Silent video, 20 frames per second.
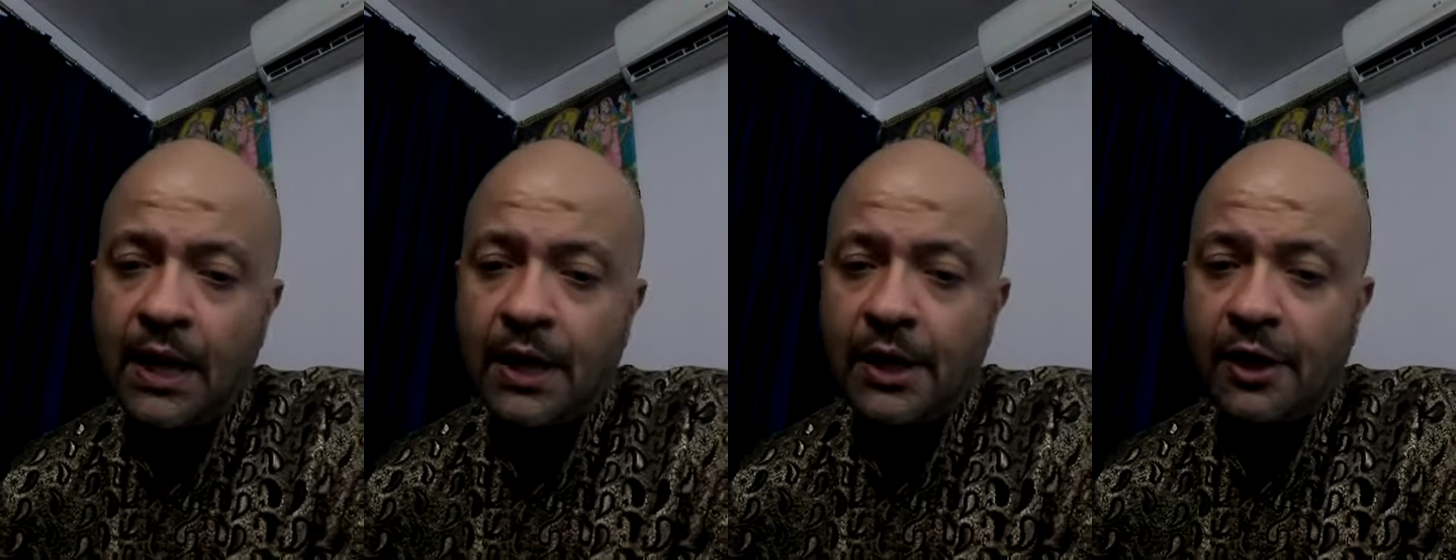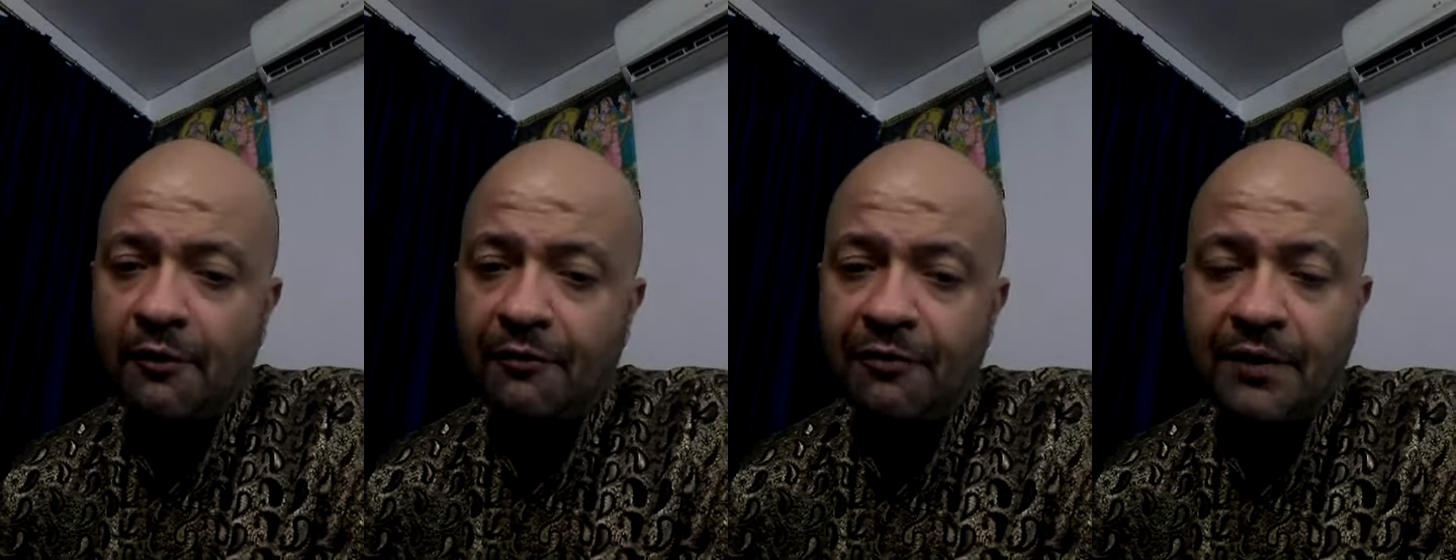
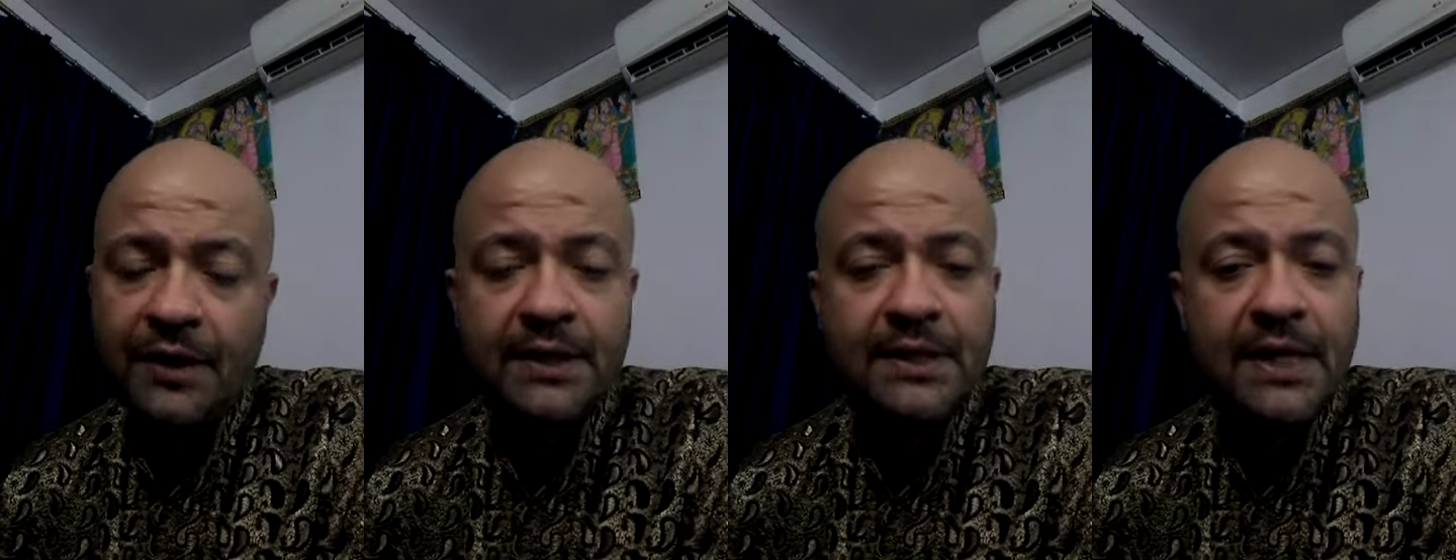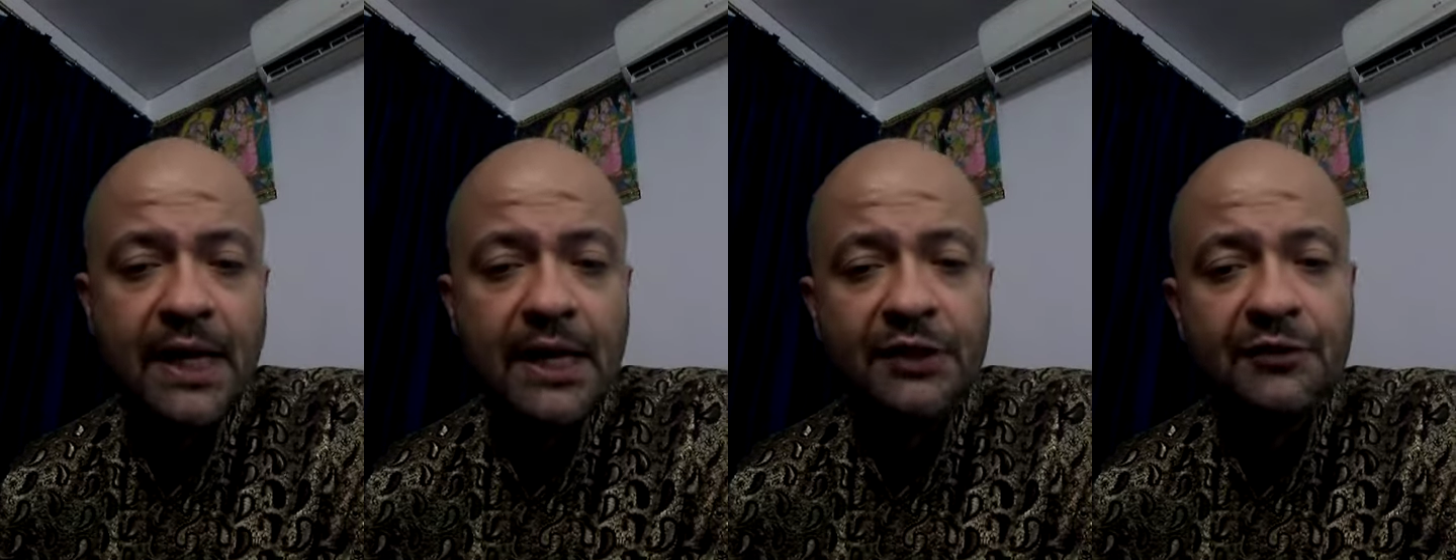Now
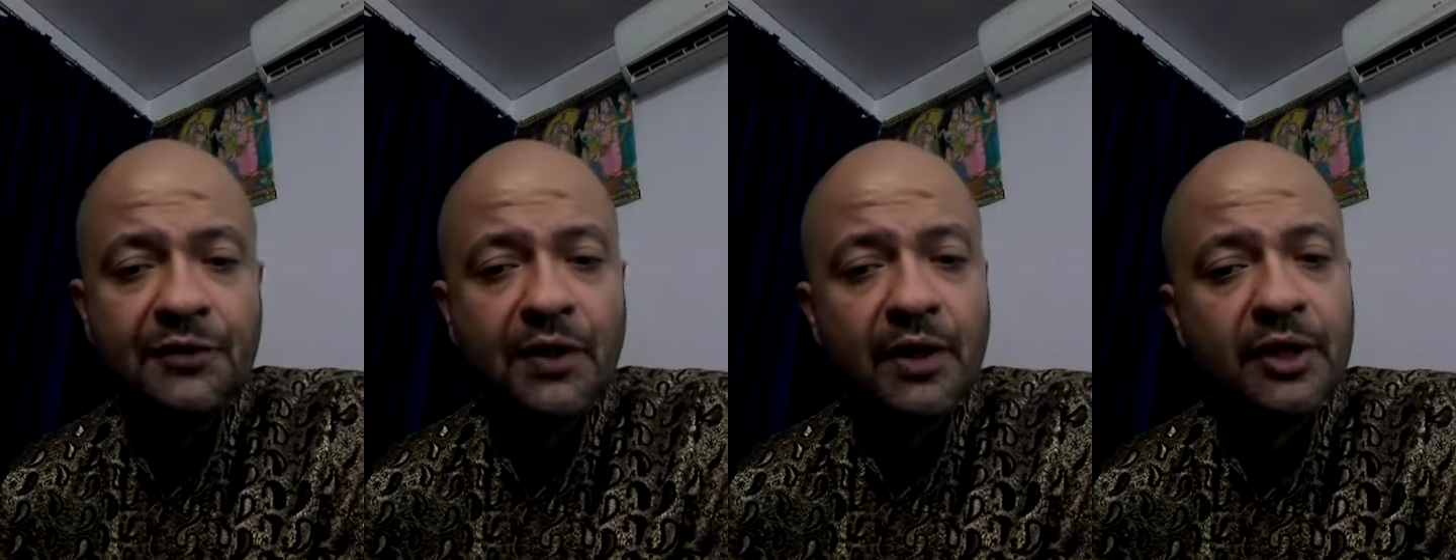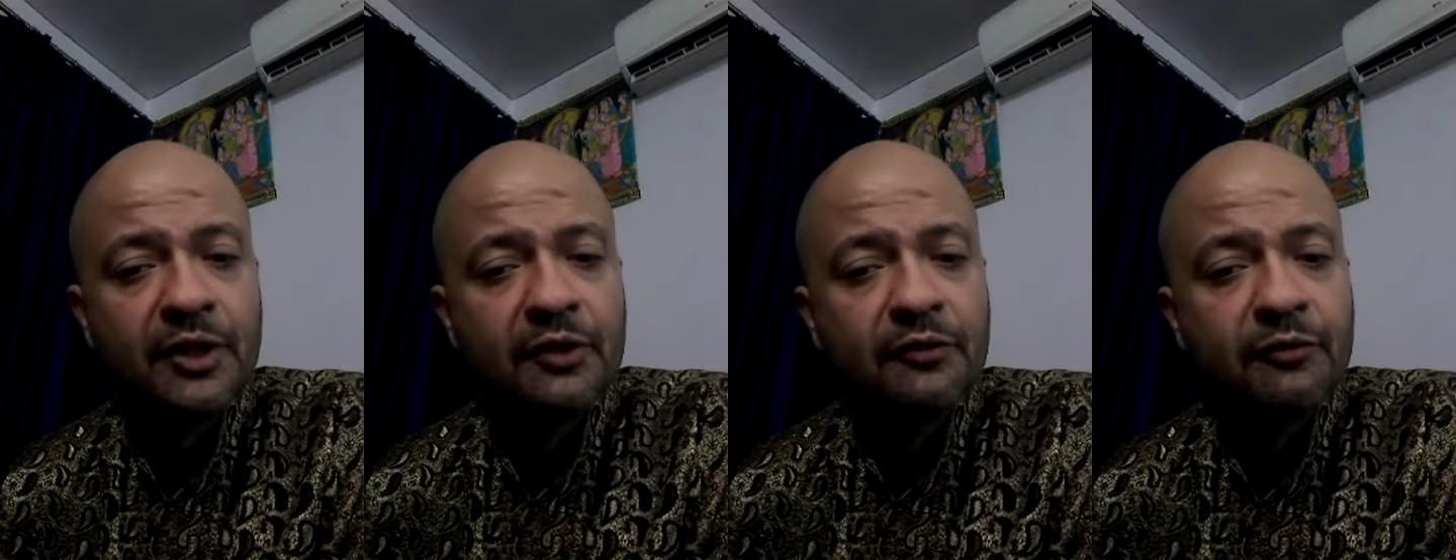friends, as
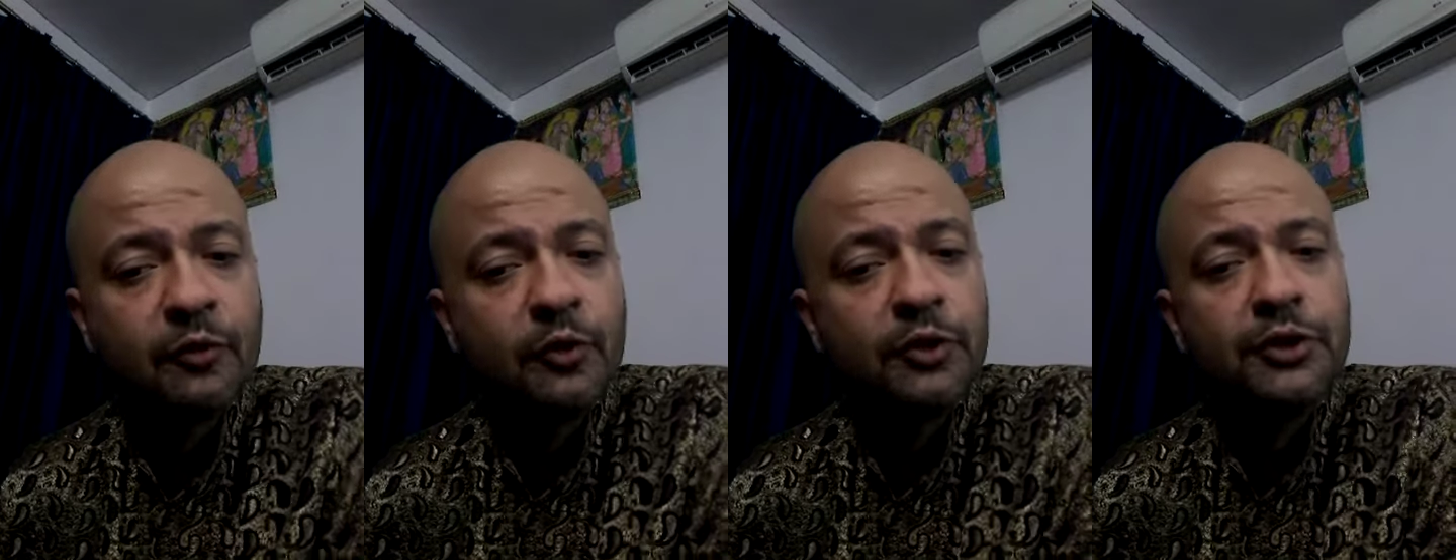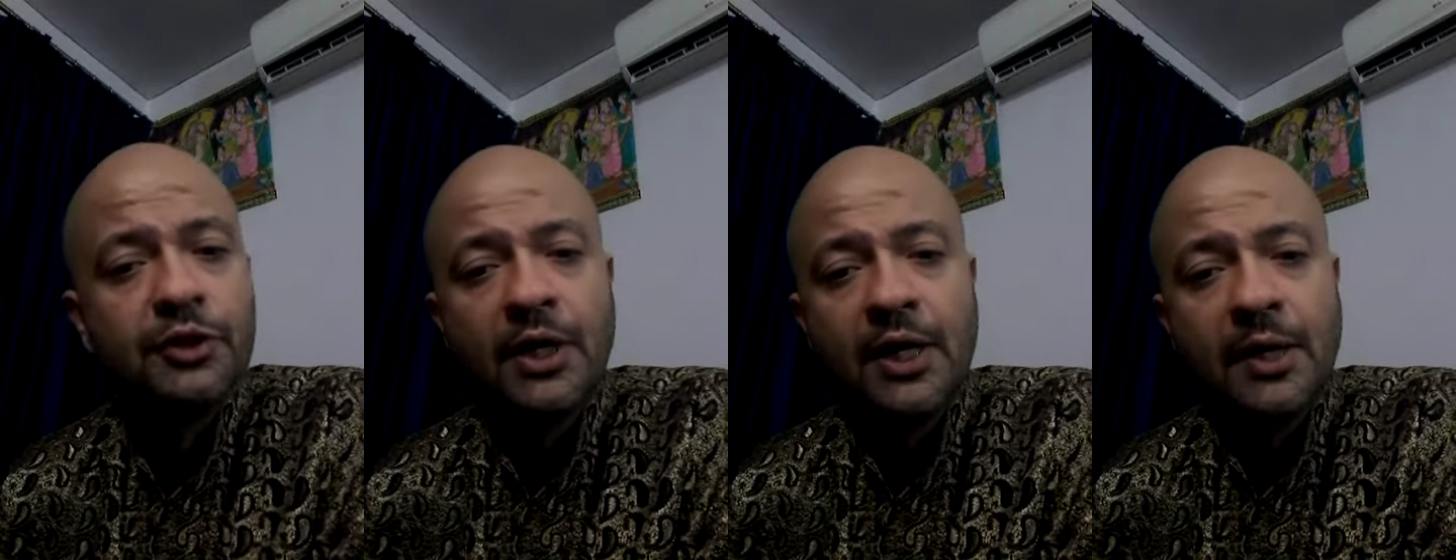far as food